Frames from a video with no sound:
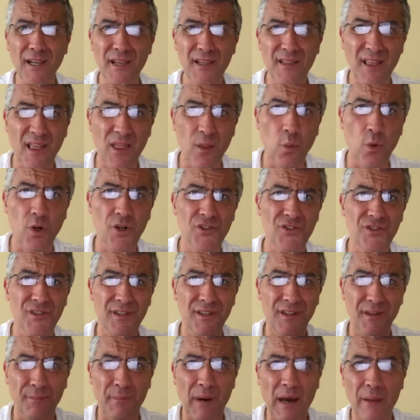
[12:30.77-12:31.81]
In other words,
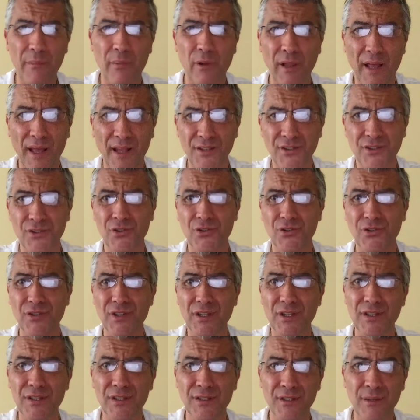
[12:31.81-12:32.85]
the Bible answers
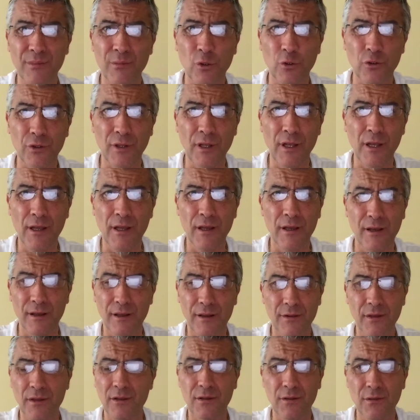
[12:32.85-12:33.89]

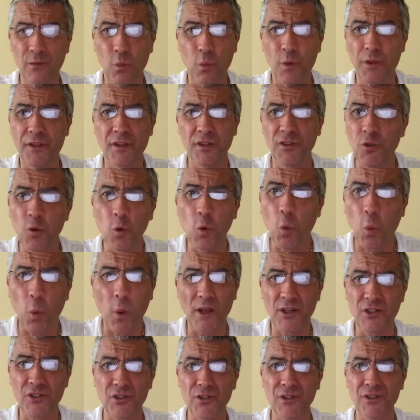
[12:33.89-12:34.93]
with two
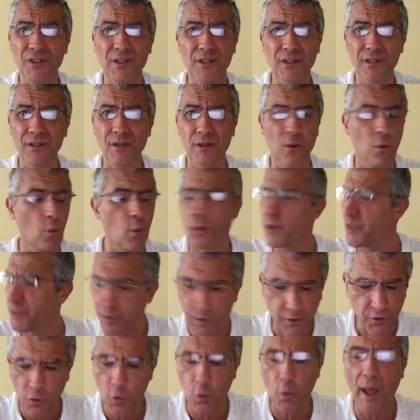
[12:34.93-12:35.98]
questions, with
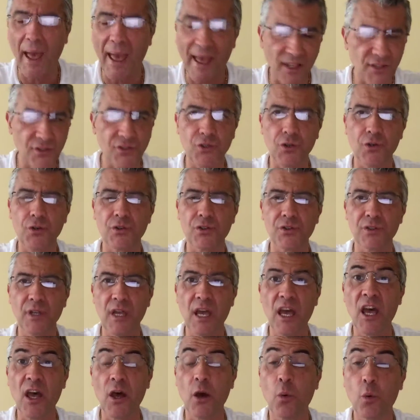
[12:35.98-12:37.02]
two answers,
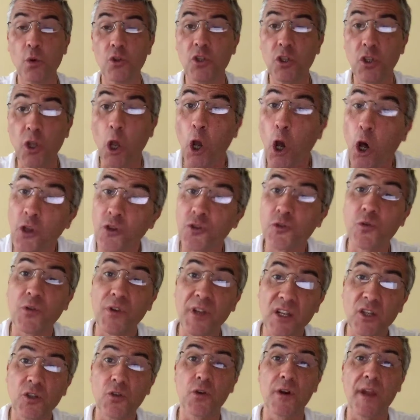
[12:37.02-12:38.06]

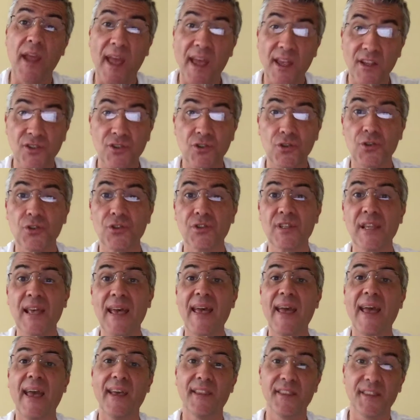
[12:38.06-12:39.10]
contradictory answers
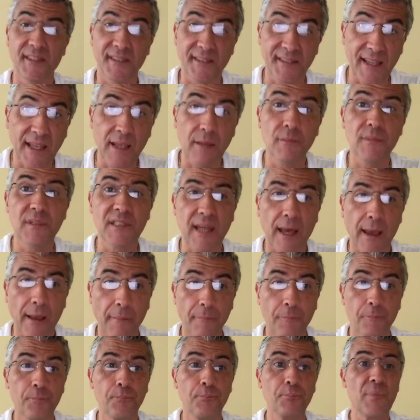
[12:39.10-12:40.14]
at the same
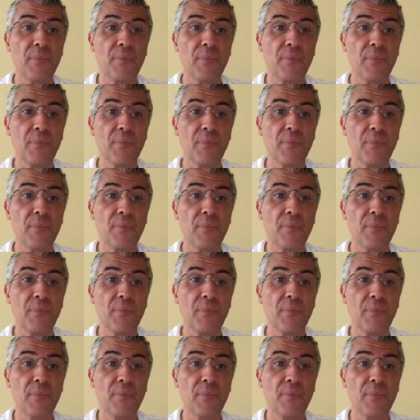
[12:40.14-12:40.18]
time.